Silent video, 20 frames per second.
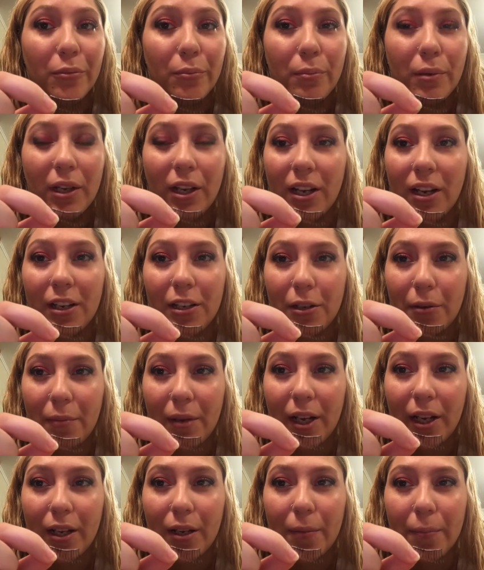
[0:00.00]
put it on your
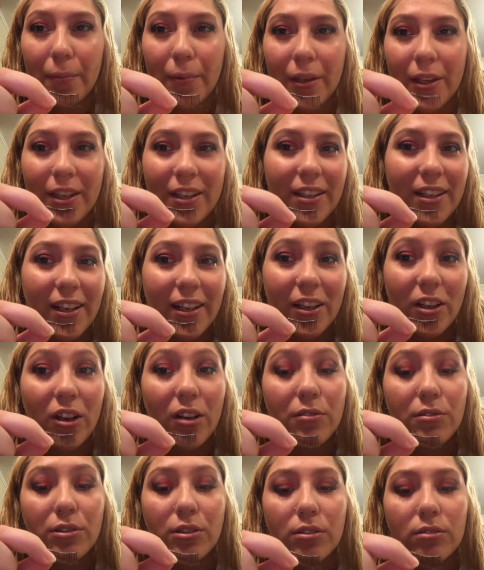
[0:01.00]
makeup and then take it off,
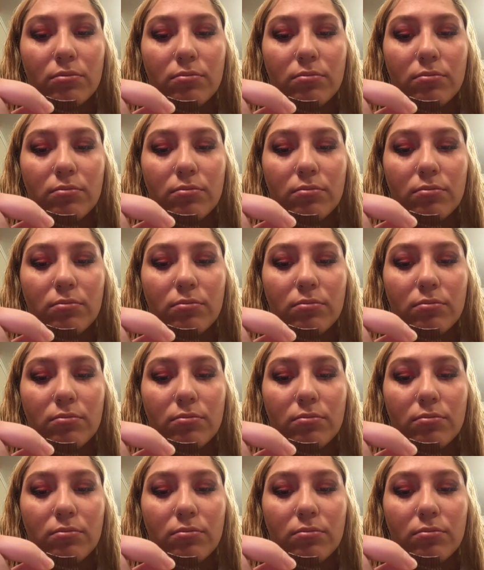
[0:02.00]
so.